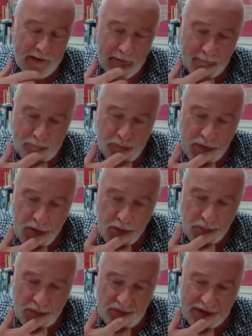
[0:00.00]
Um,
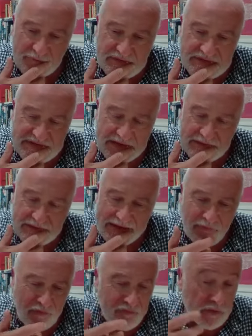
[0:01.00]
but you have to say that
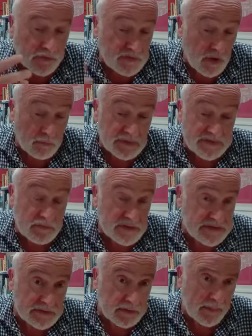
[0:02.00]
even if you look at Thomas
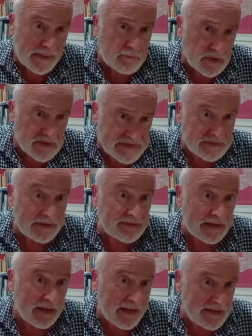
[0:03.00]
Russell, I mean, Russell
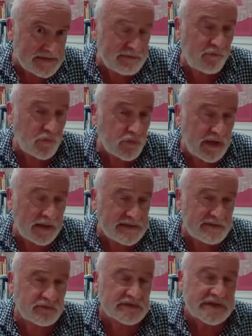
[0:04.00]
in the last few
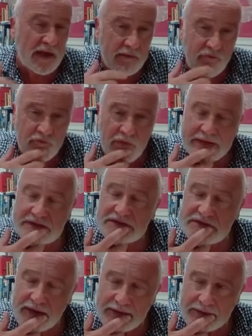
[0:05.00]
days of his life
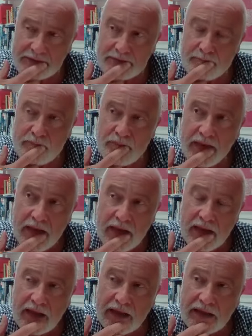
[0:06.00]
in jail
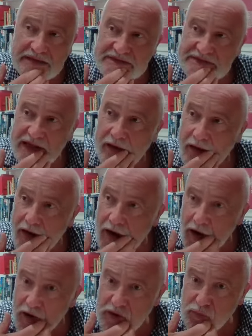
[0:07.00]
is
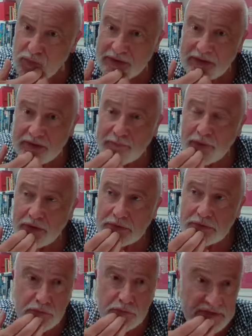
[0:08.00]
arguing
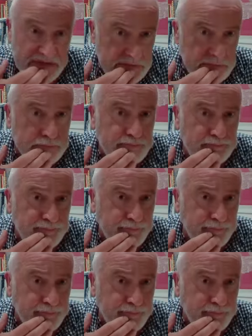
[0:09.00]
about religion.